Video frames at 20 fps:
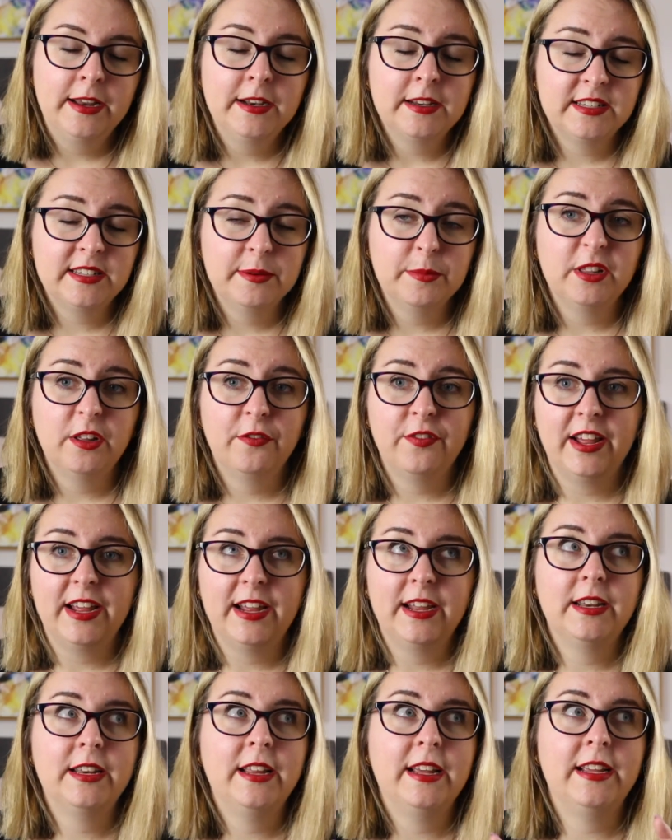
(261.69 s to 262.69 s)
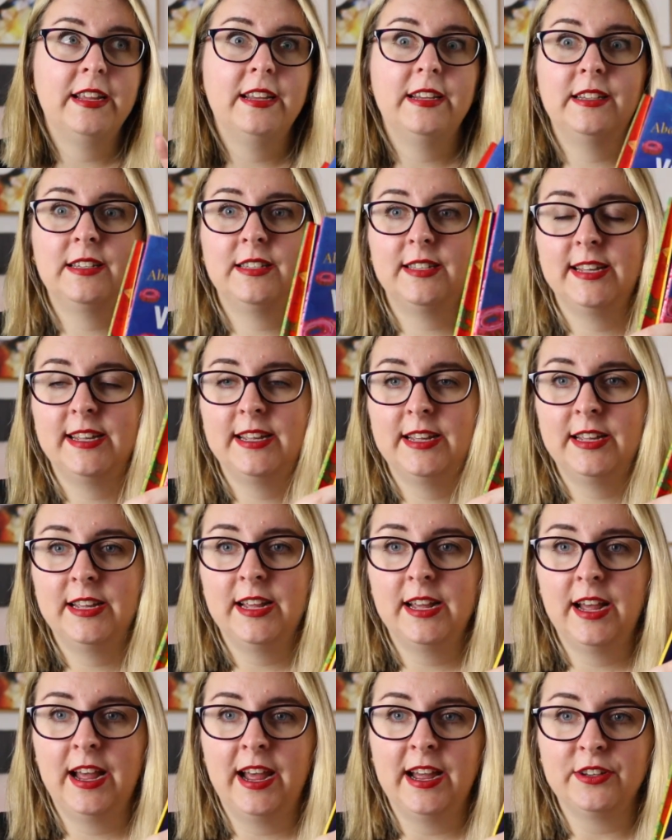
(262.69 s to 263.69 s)
In a similar vein is the
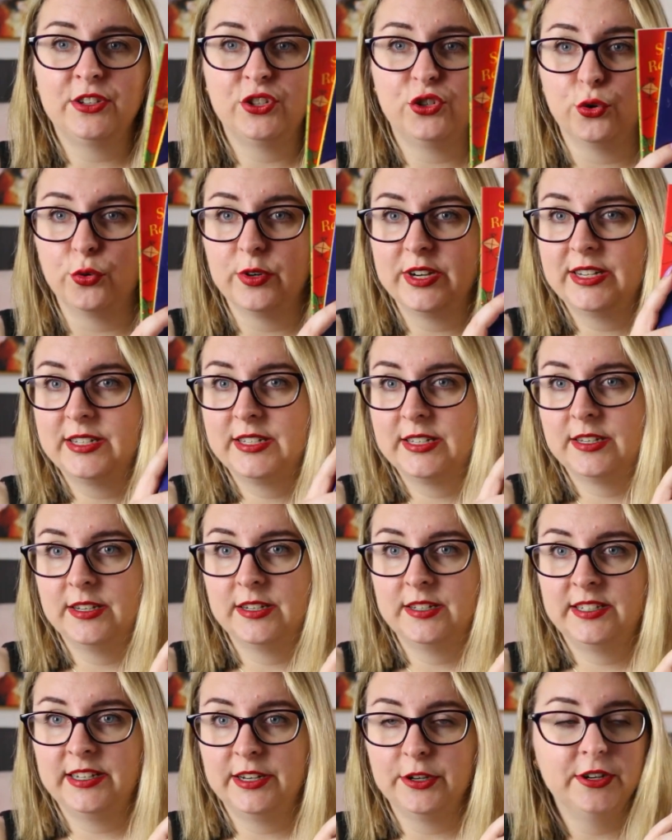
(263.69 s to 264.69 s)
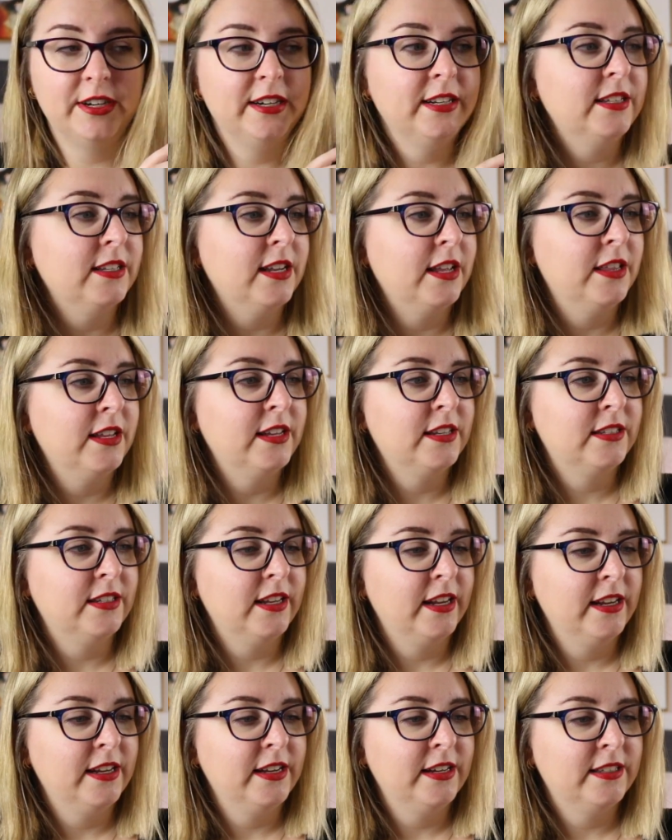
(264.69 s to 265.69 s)
Our Stories series. This
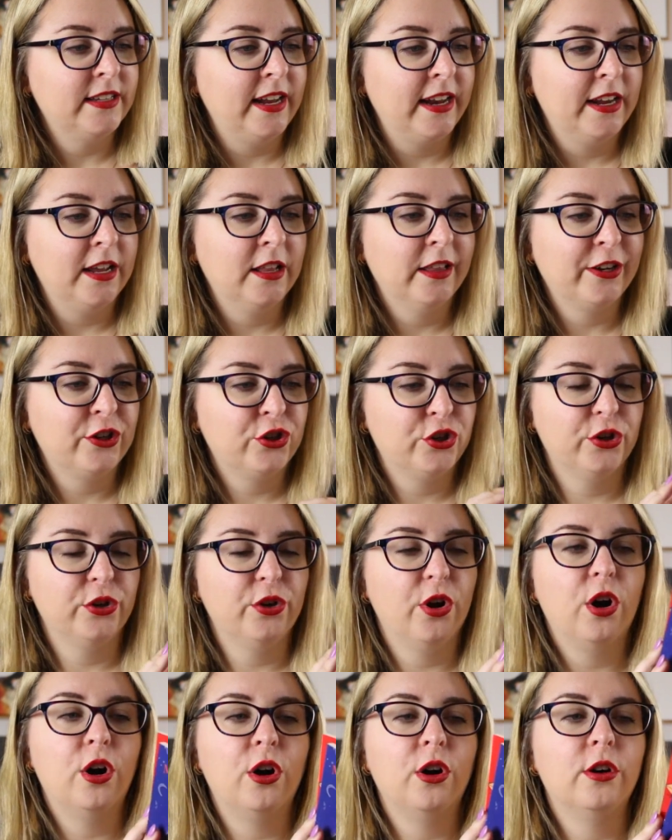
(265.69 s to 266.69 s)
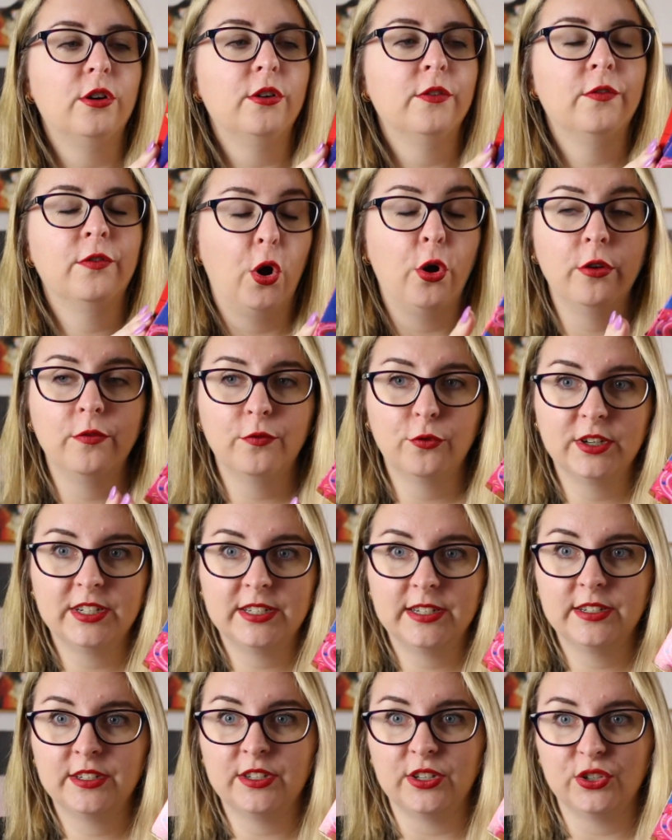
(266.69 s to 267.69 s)
is a collection of own
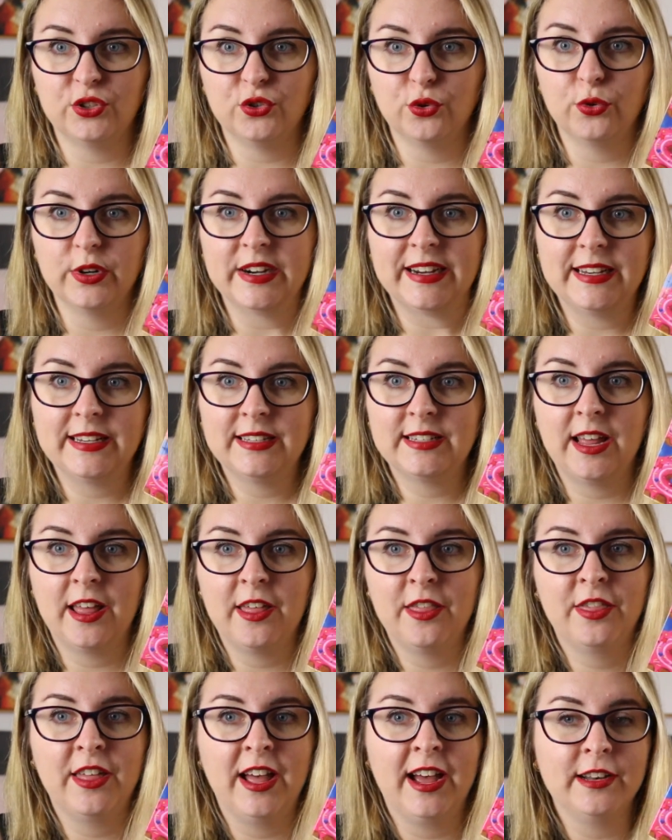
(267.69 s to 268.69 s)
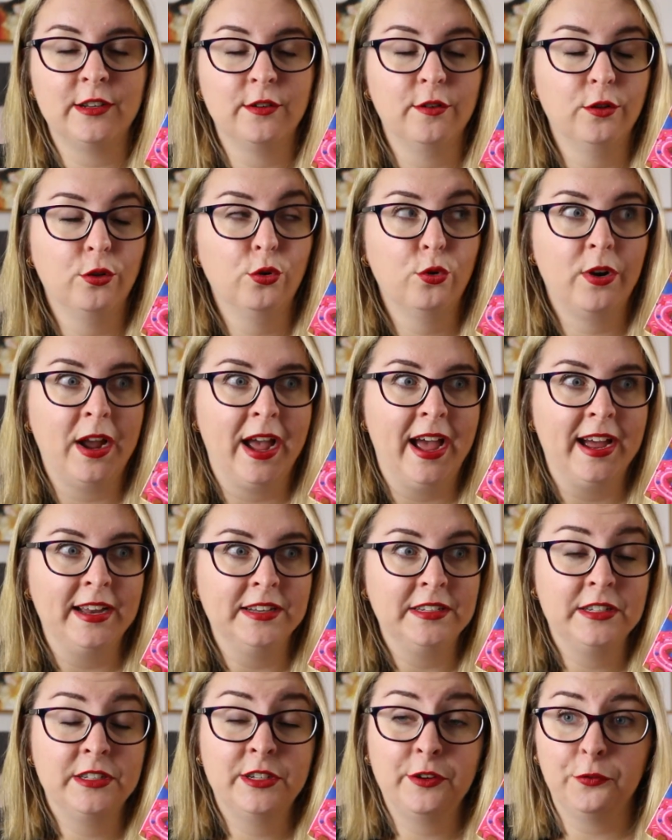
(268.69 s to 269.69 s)
voices stories that look
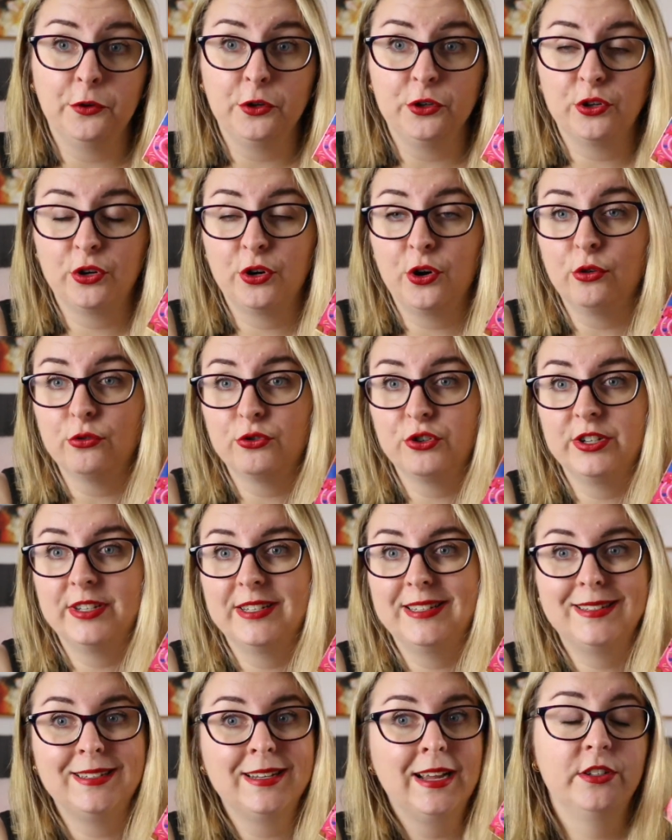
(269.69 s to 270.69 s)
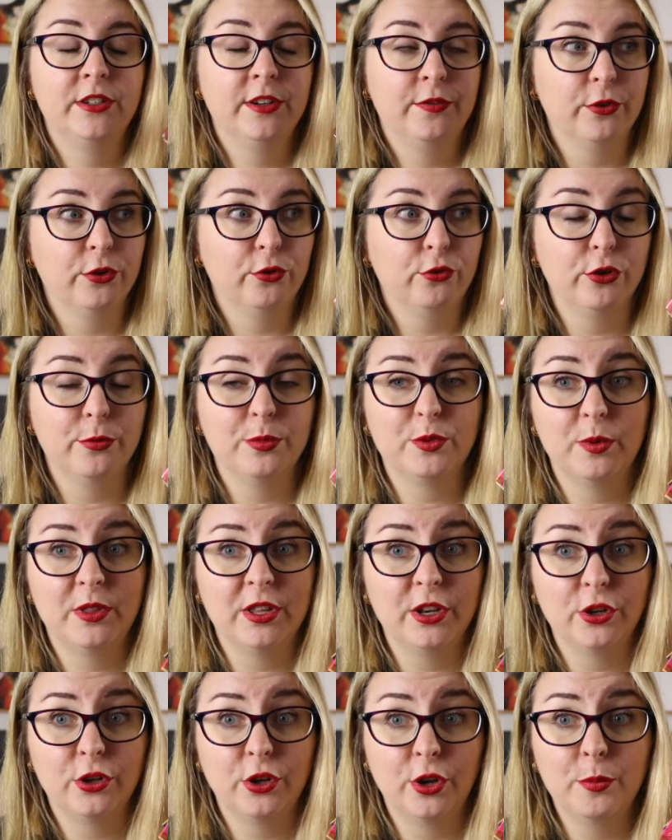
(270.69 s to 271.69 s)
at different cultures, different groups
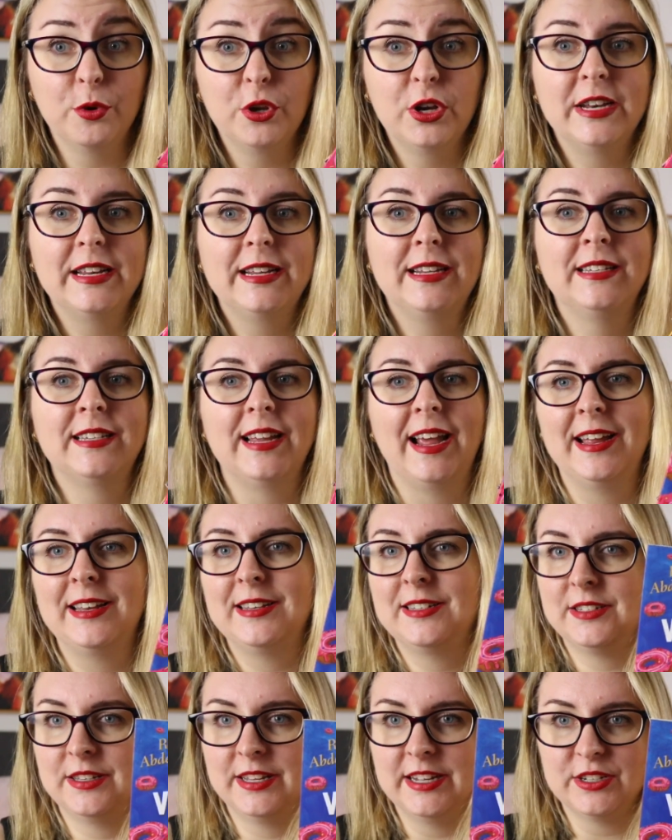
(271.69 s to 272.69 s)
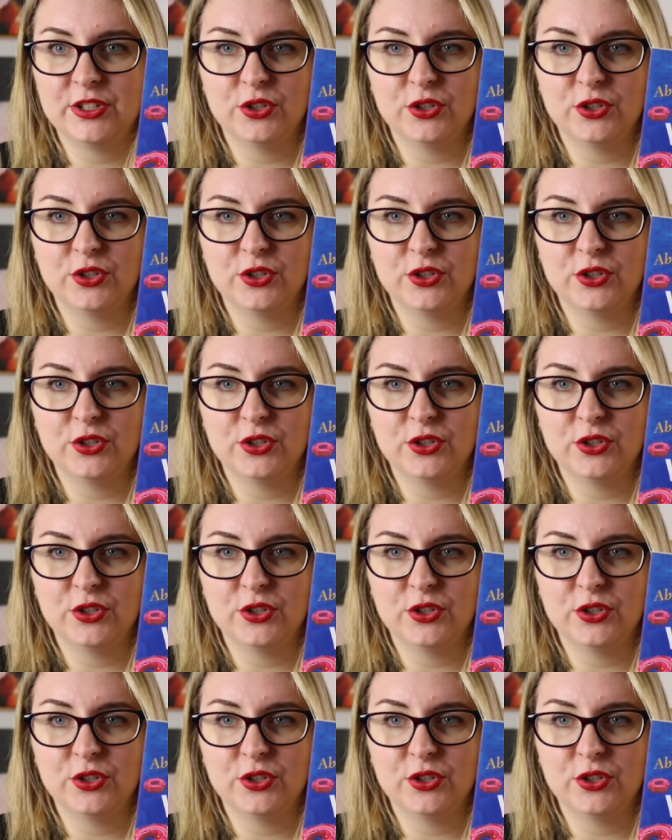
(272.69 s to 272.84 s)
within communities and their